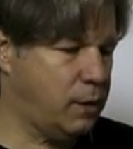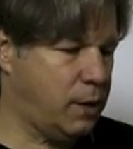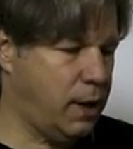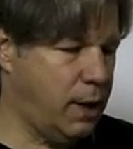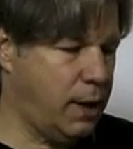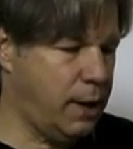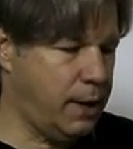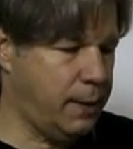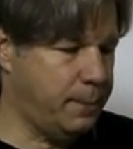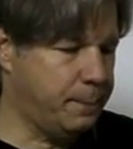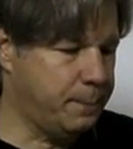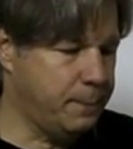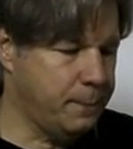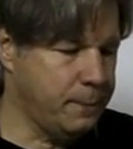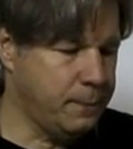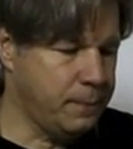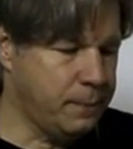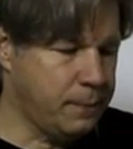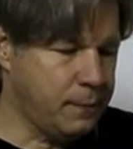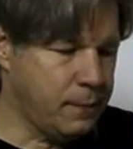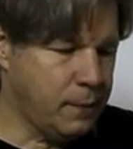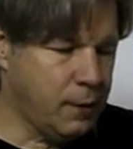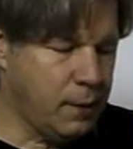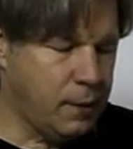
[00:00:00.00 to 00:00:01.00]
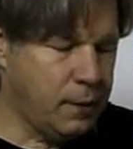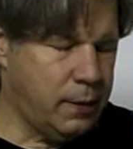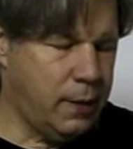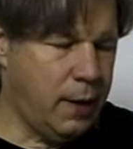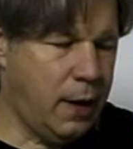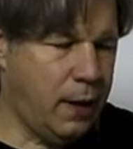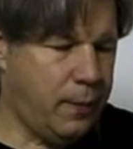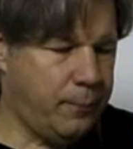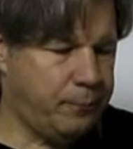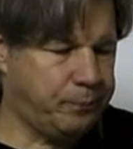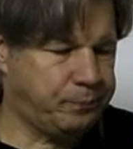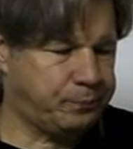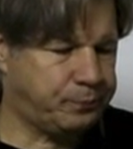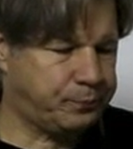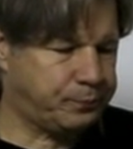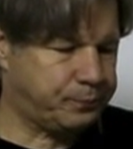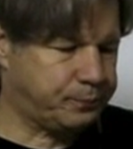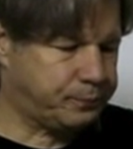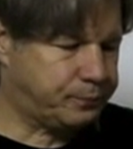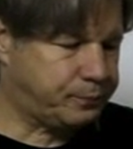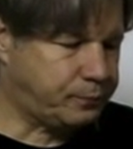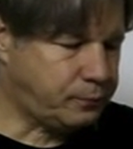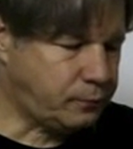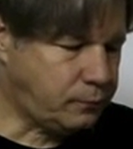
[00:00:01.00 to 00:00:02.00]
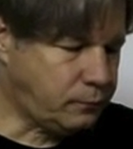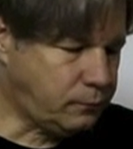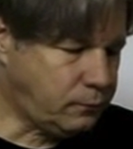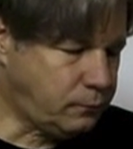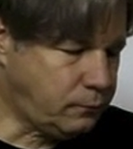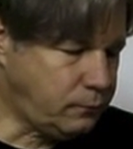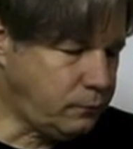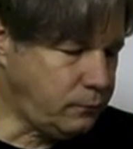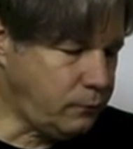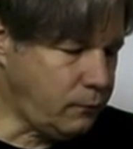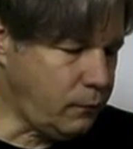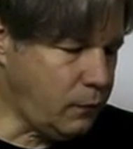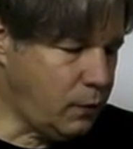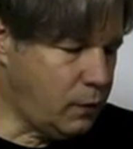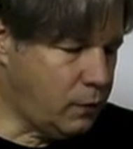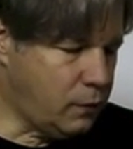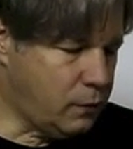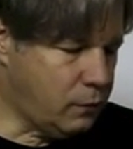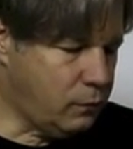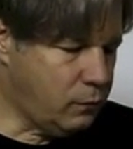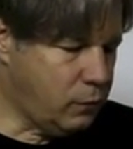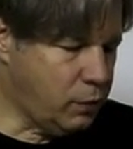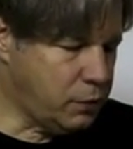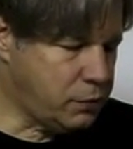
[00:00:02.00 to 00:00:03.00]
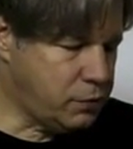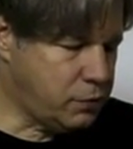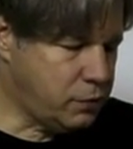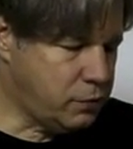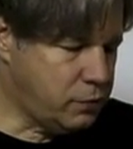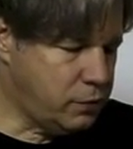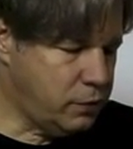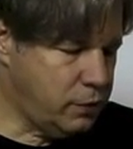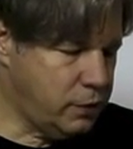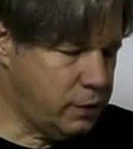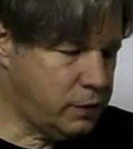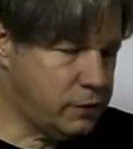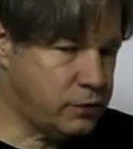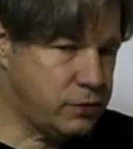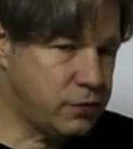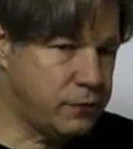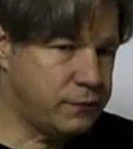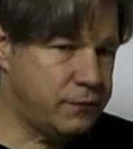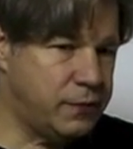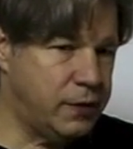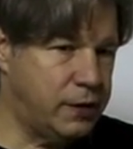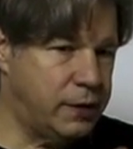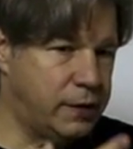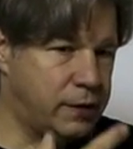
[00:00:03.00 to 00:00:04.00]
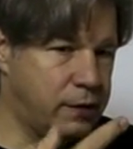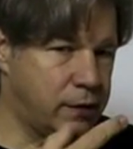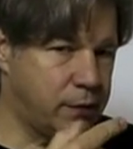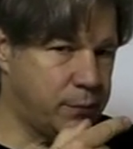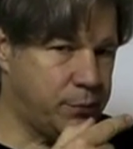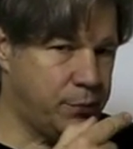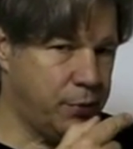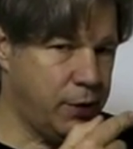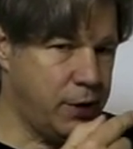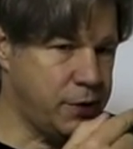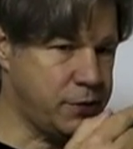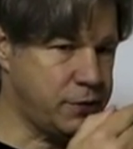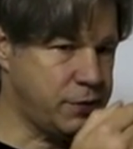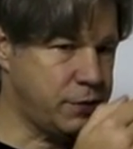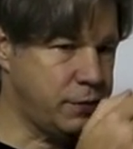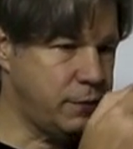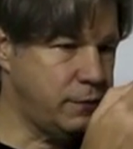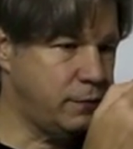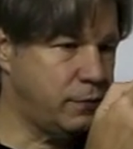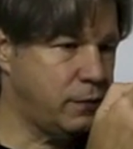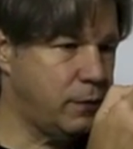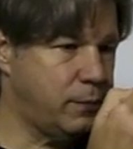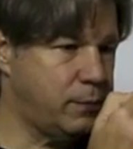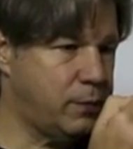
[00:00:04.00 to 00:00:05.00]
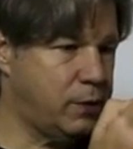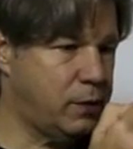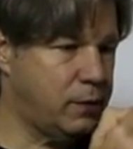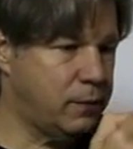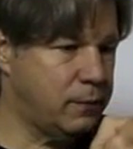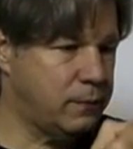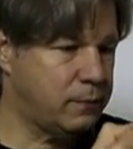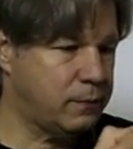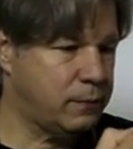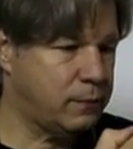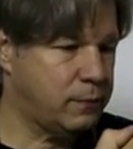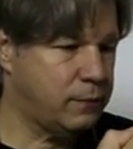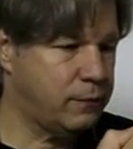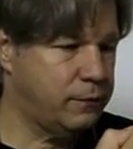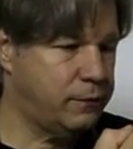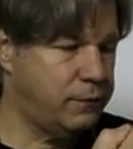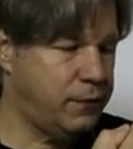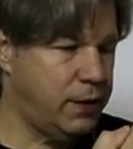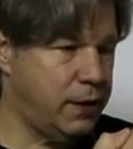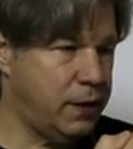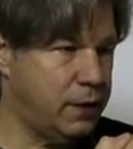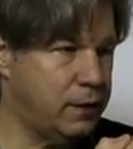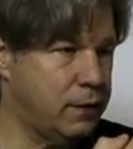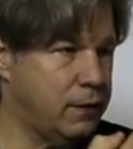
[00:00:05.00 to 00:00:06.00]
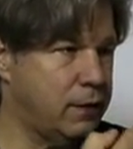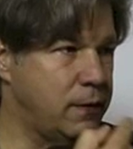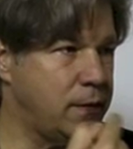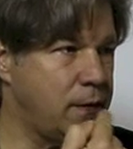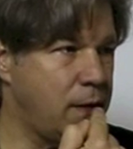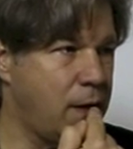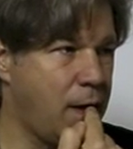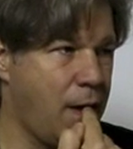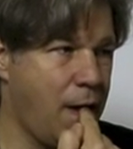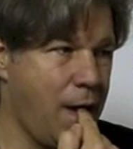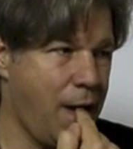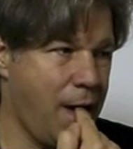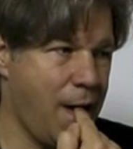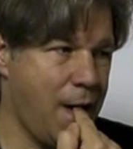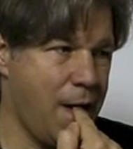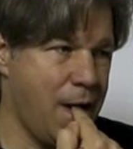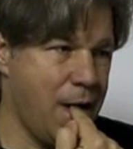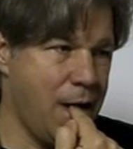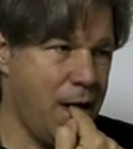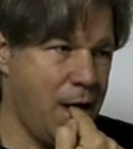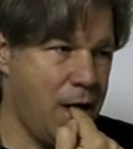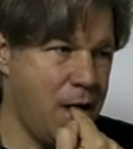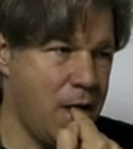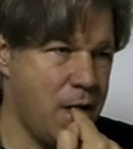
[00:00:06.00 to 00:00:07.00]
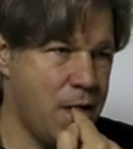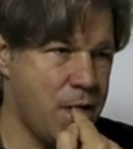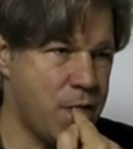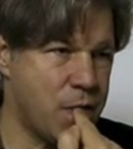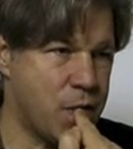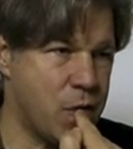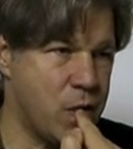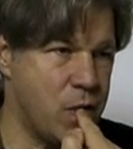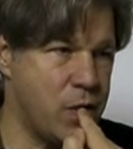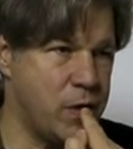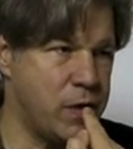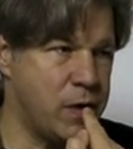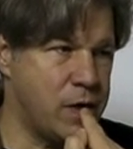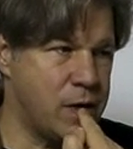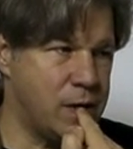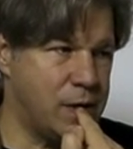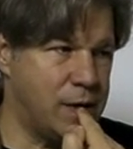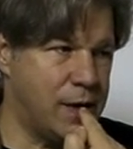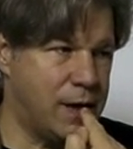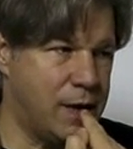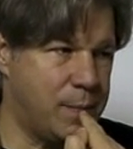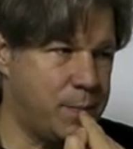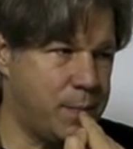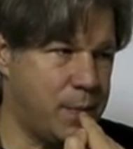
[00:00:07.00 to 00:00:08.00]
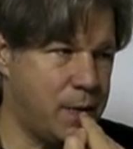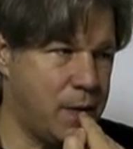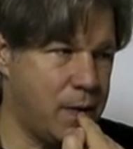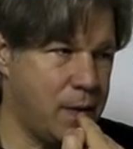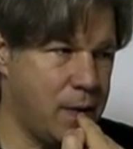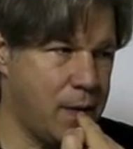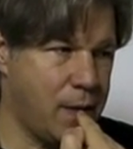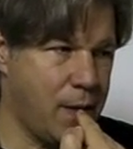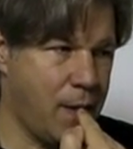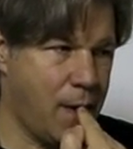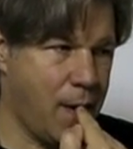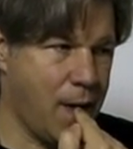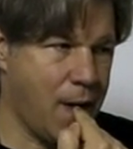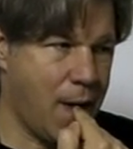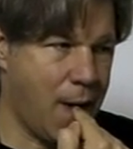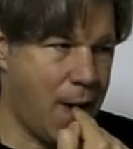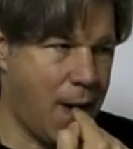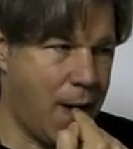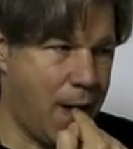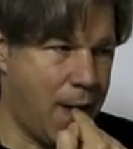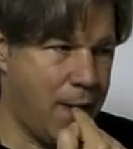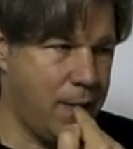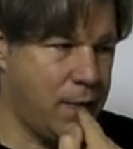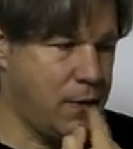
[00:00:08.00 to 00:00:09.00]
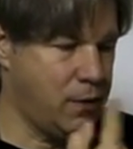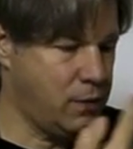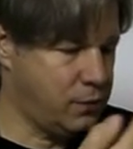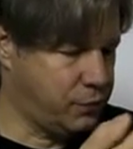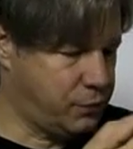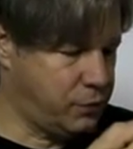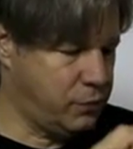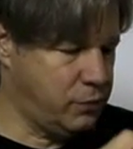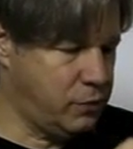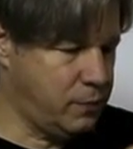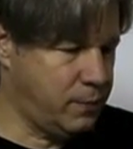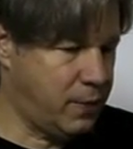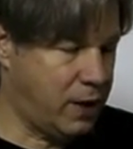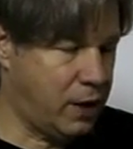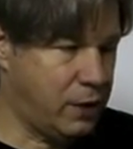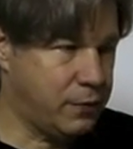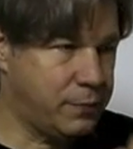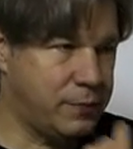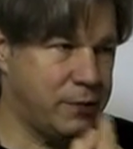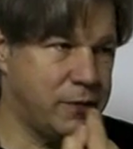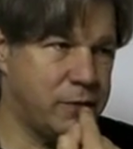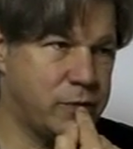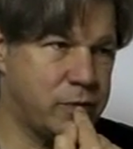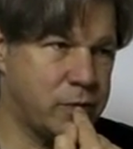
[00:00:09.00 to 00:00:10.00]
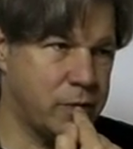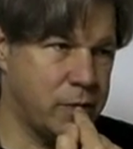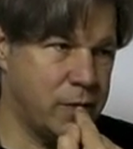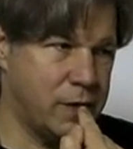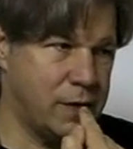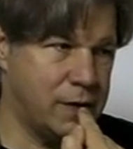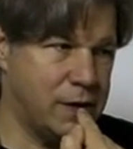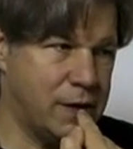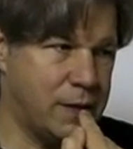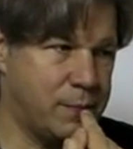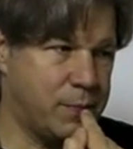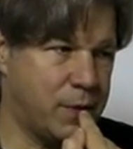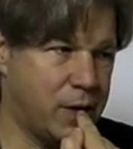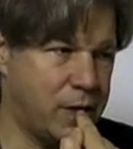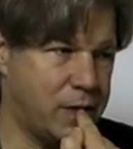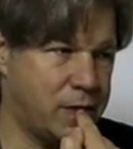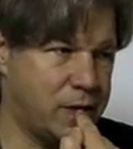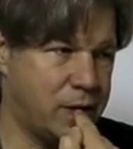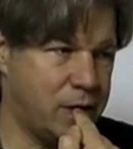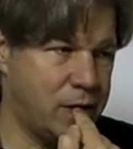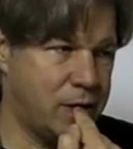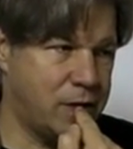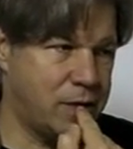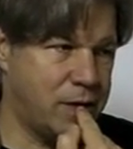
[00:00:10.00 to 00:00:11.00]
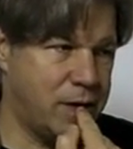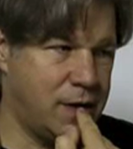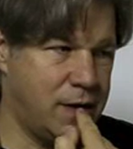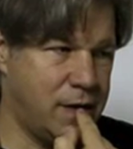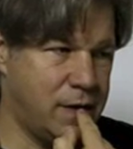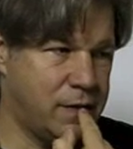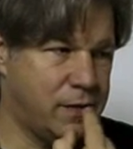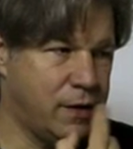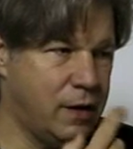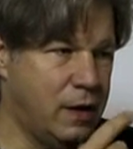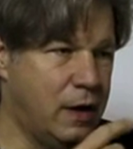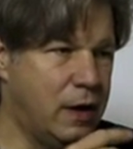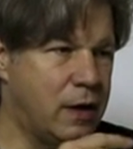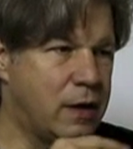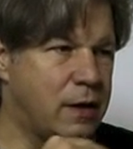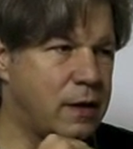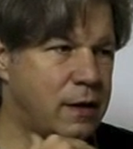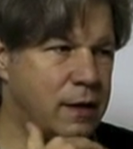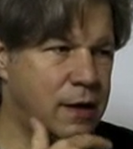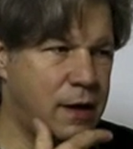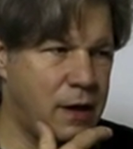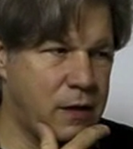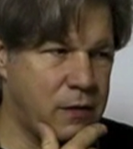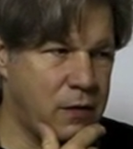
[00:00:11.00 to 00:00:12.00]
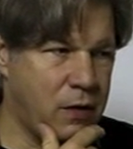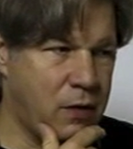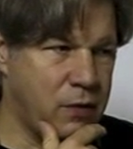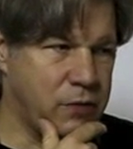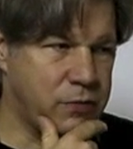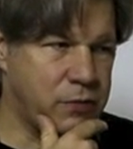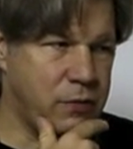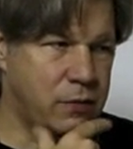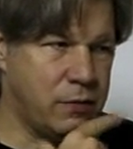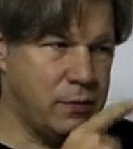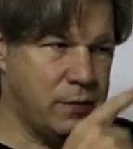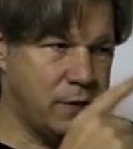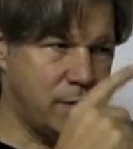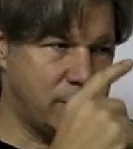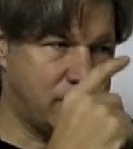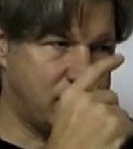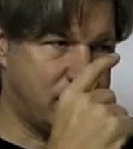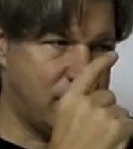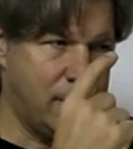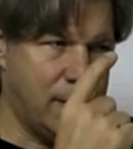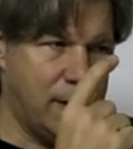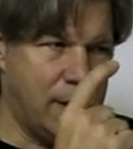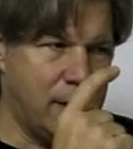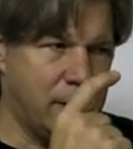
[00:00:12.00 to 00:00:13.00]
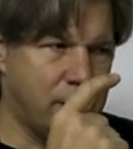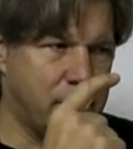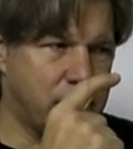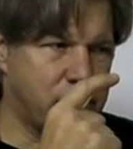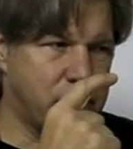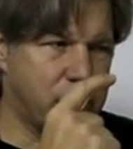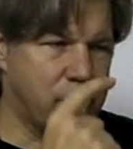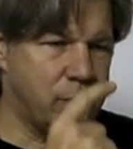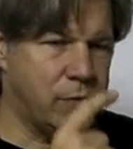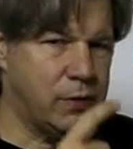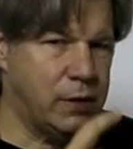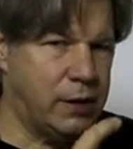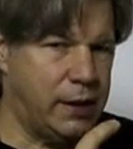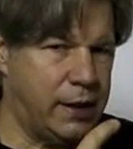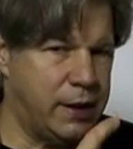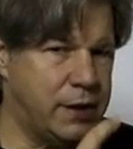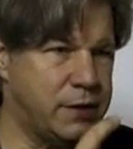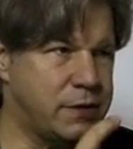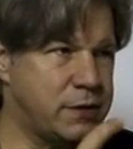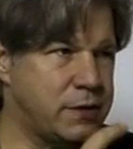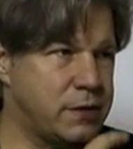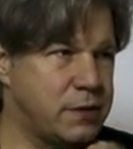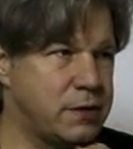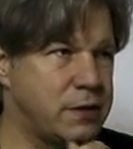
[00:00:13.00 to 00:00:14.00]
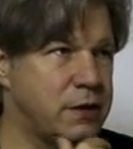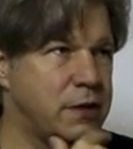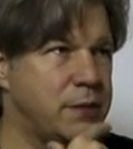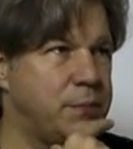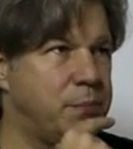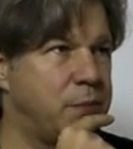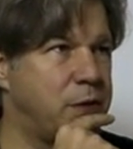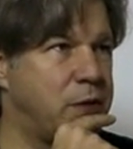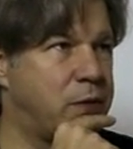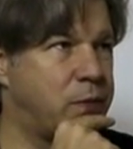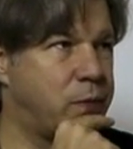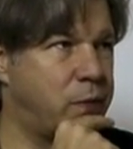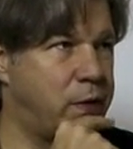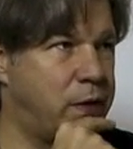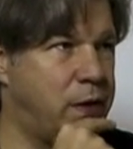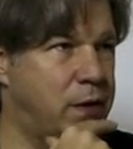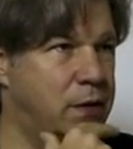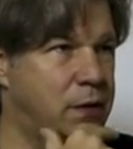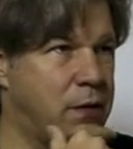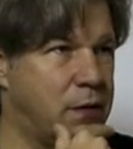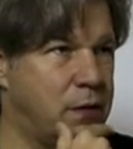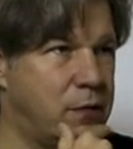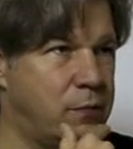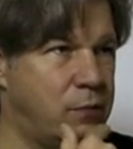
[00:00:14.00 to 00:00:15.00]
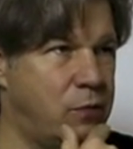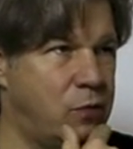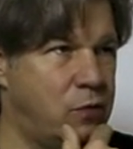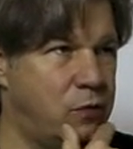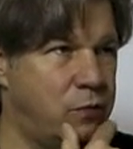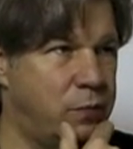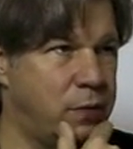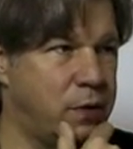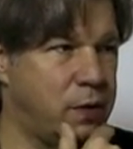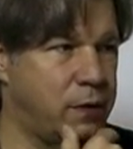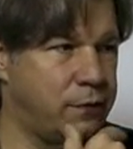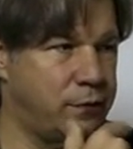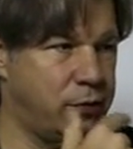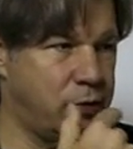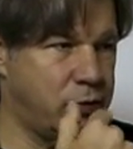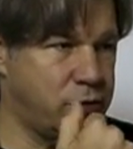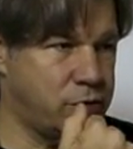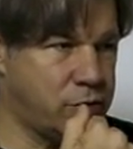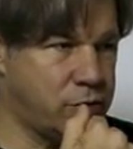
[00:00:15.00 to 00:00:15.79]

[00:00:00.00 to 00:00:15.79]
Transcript: Okay, now what you're doing is you're feeling the pressure from your finger through your lip, through the mouthpiece, through your lip onto your teeth. And it also is, there's a relationship between the movement of your